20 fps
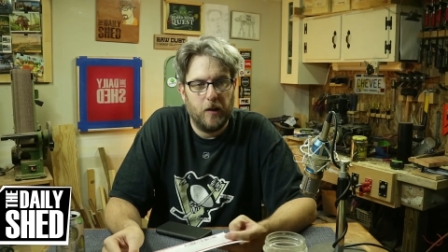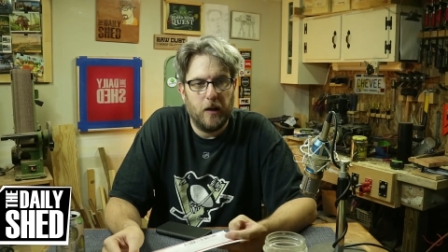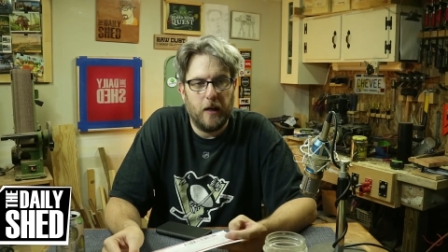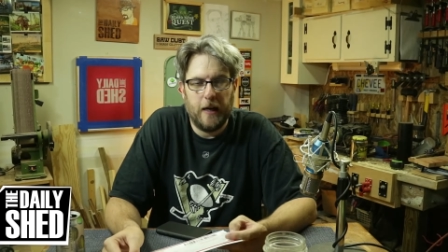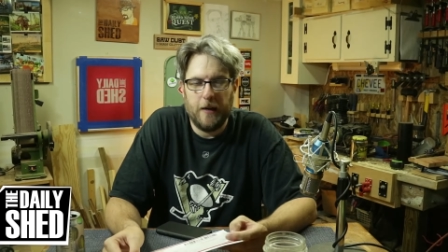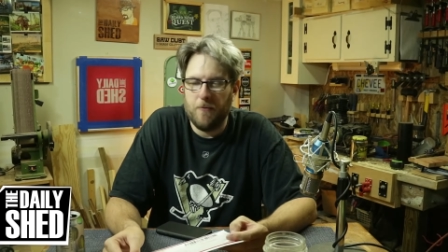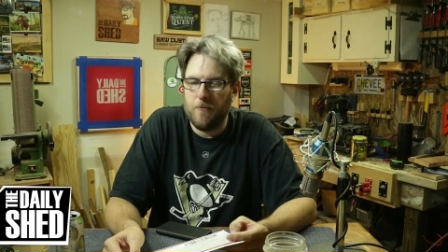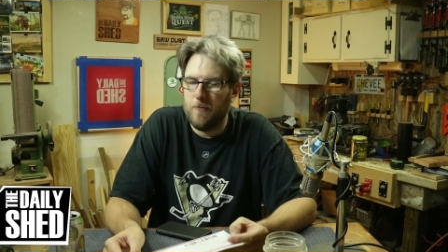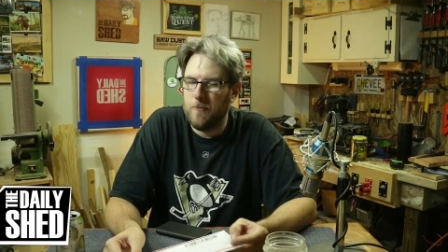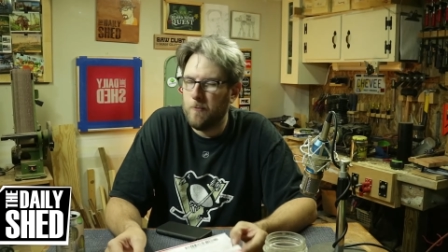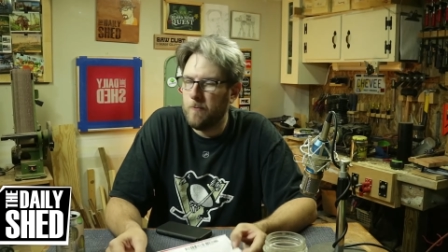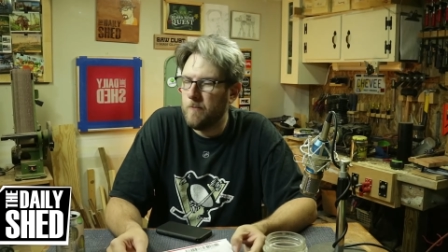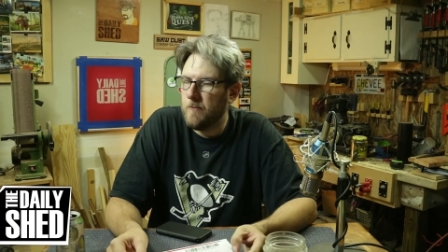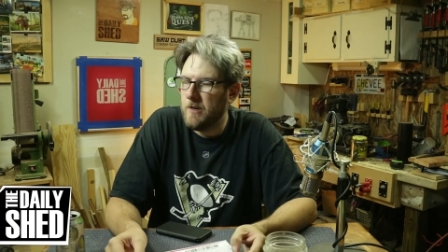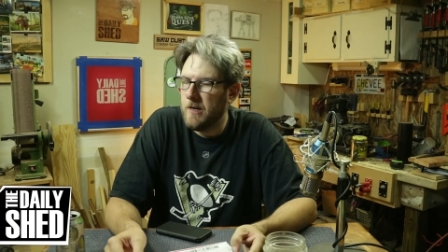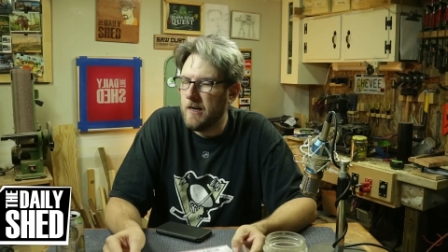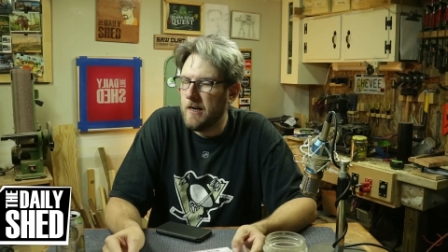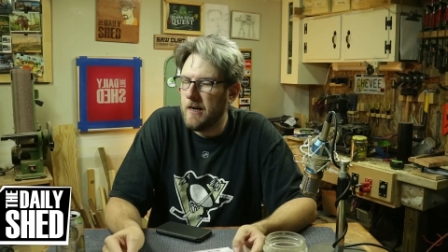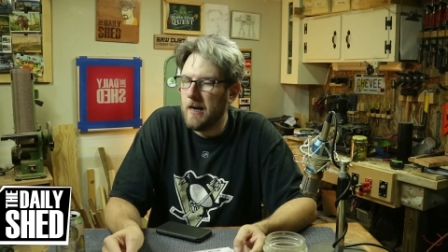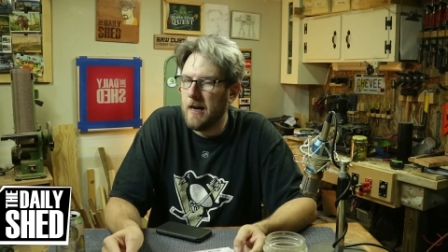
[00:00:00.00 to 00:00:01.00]
I'm
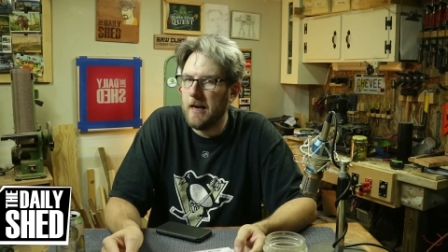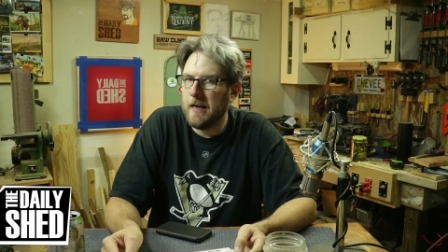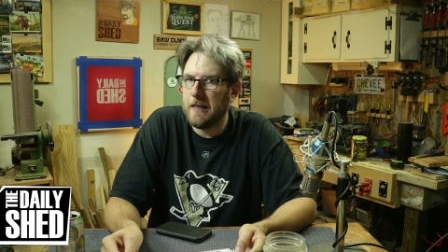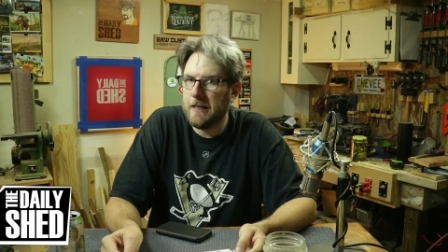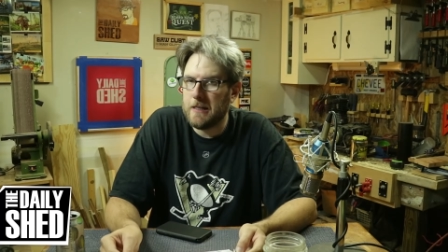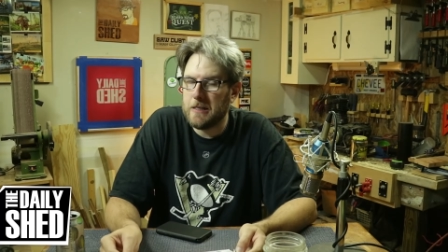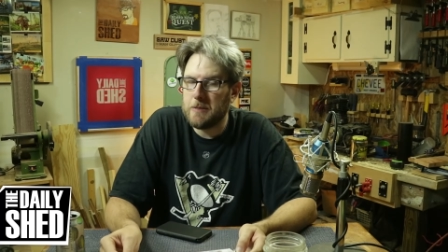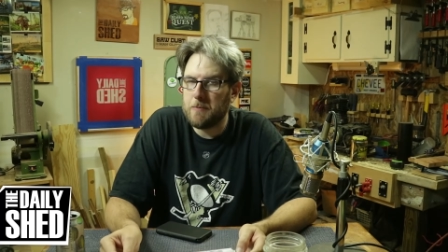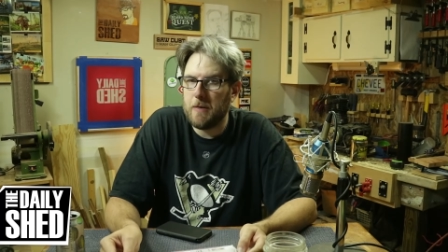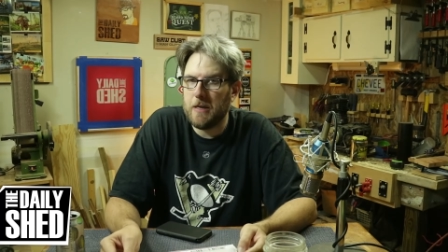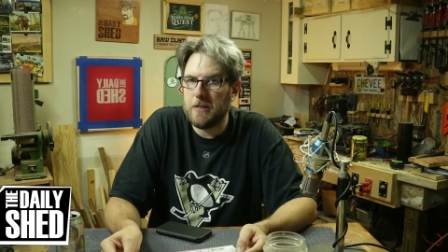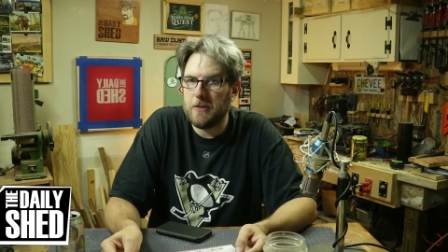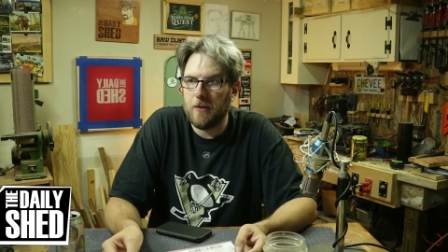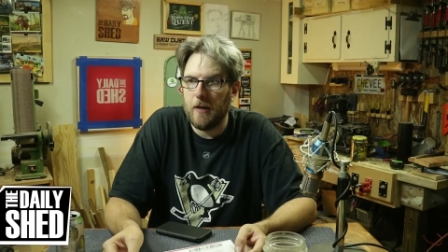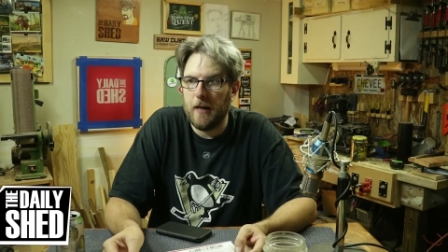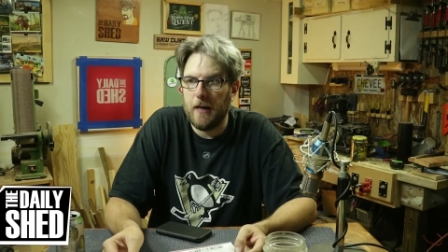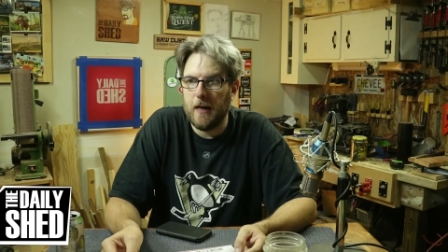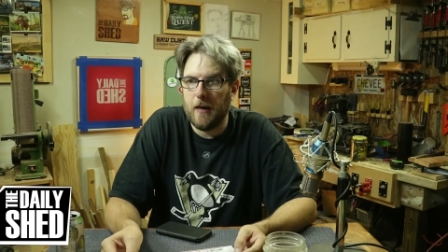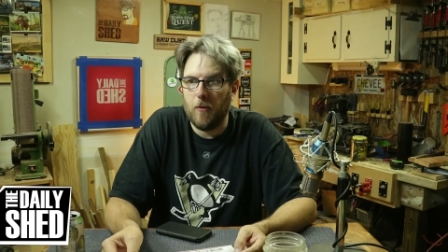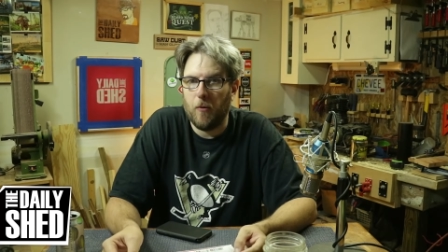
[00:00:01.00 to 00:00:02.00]
not in a space
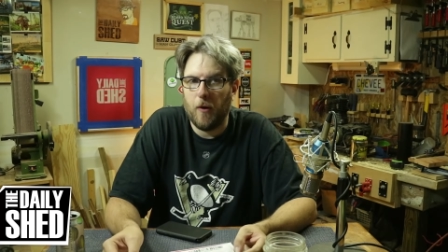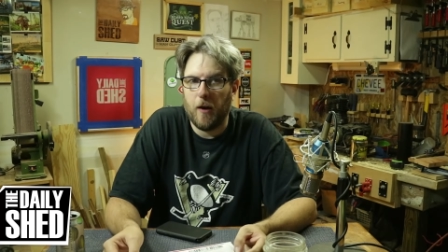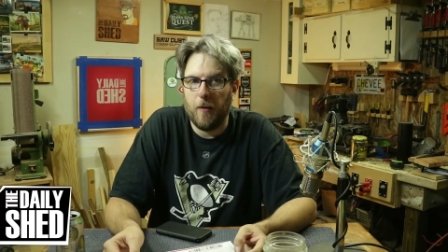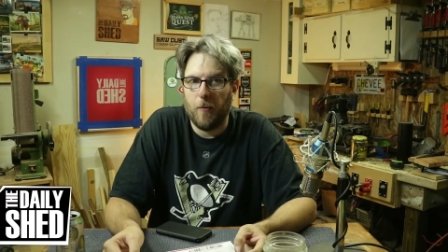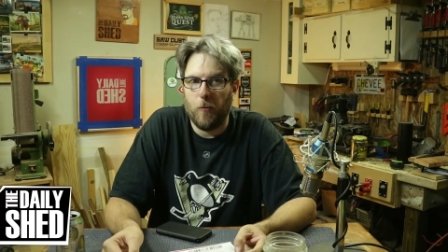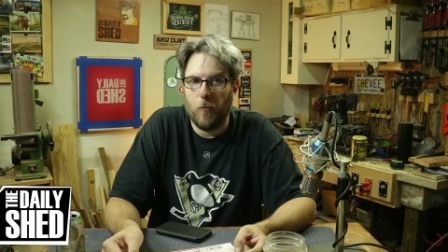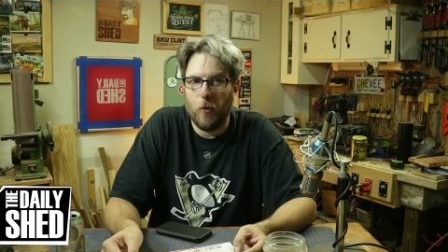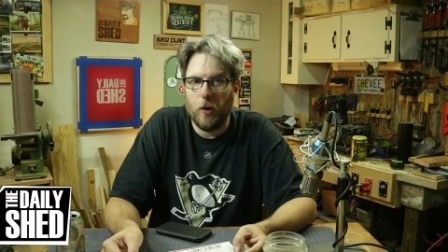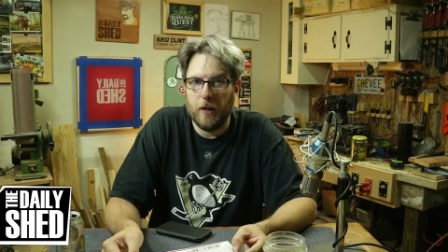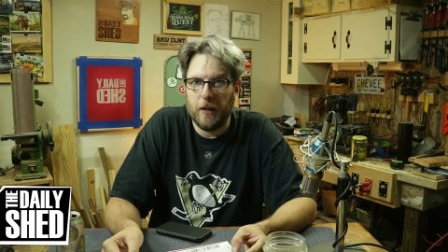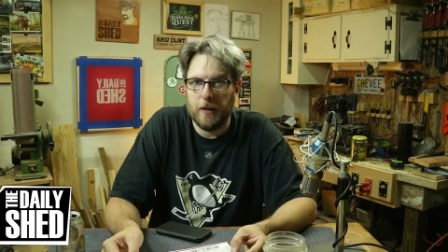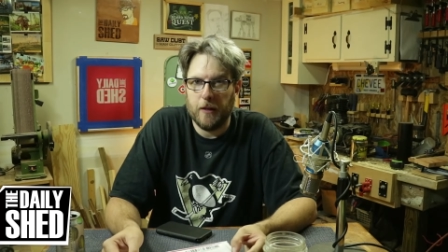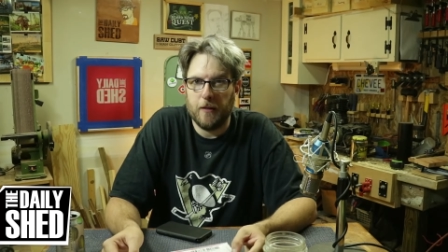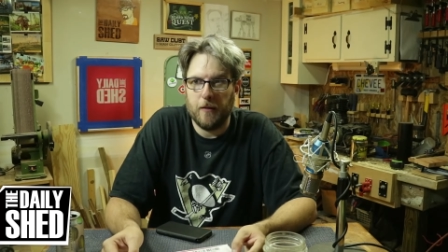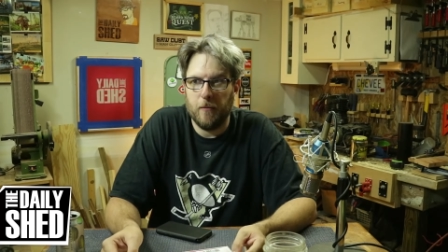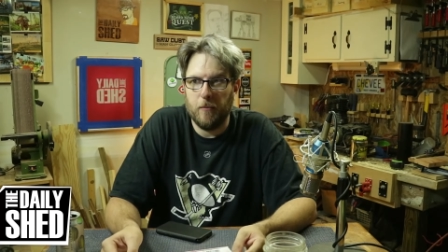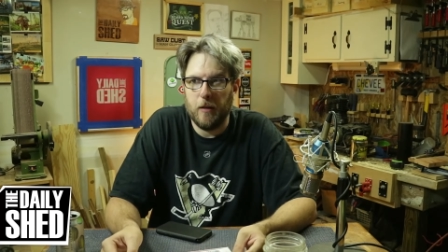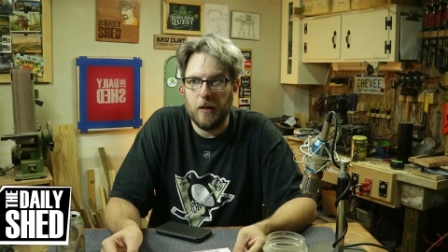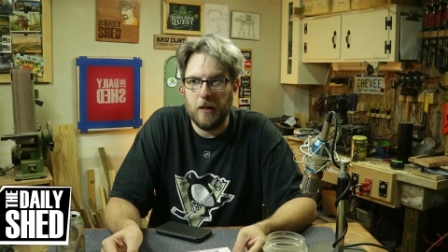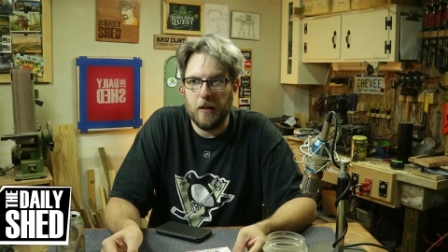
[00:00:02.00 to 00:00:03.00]
right now where I'm willing
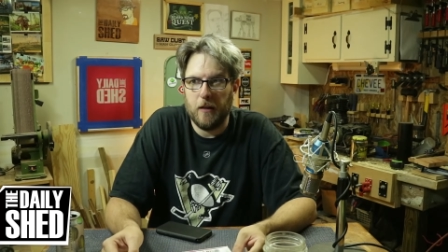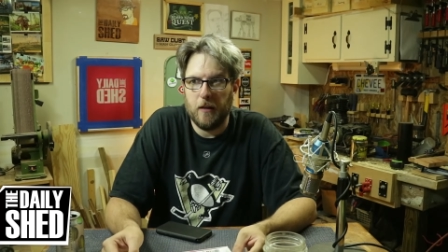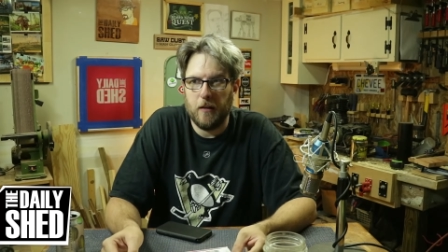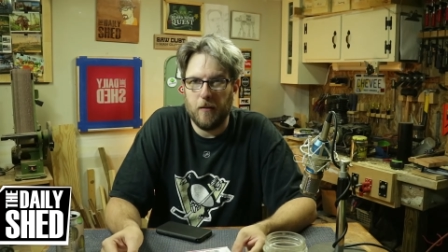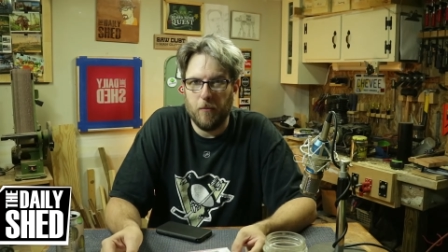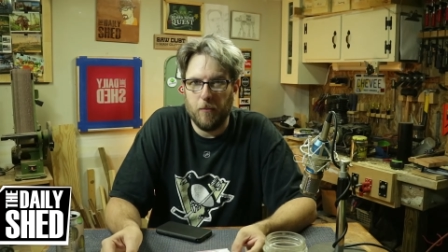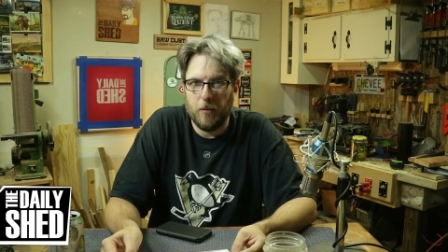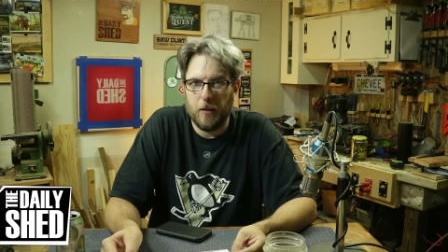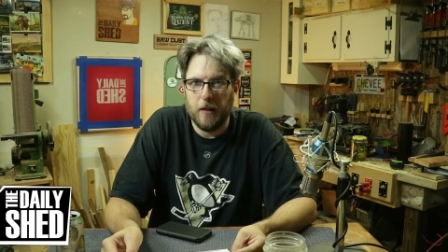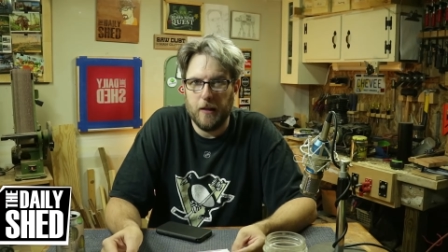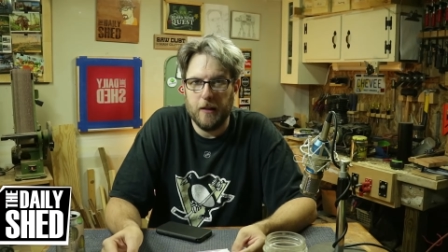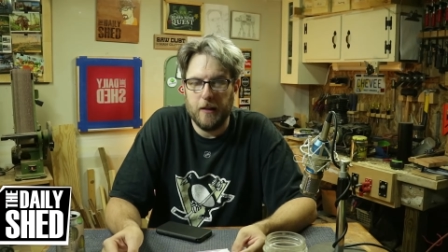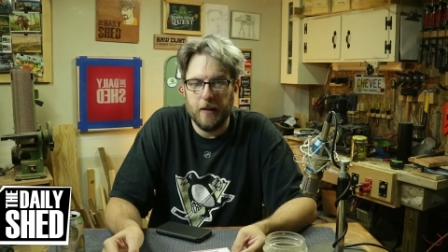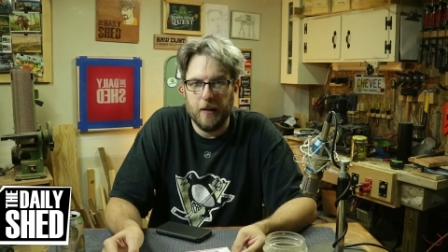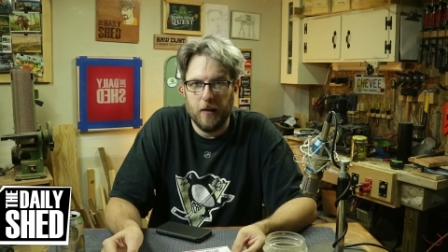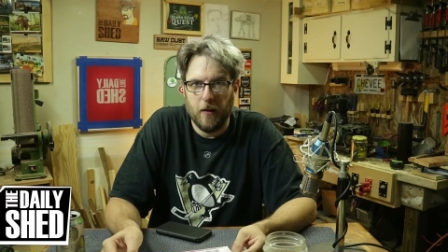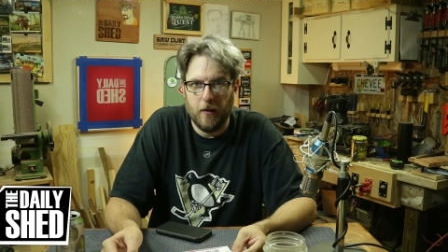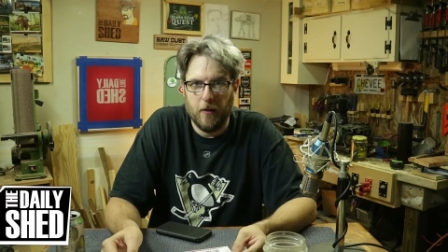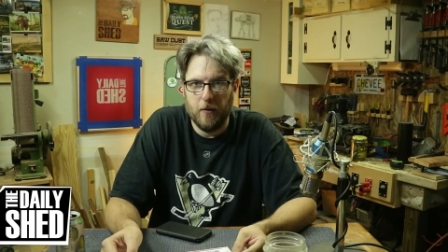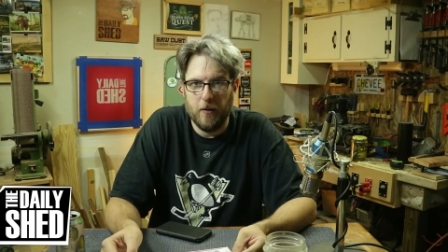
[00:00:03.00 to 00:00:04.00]
to be completely
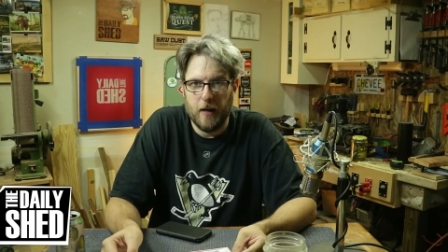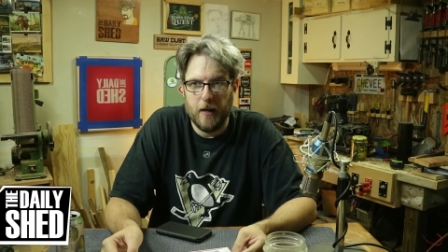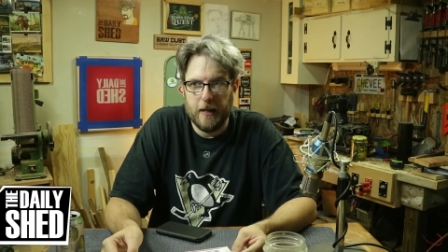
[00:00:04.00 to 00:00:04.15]
alone.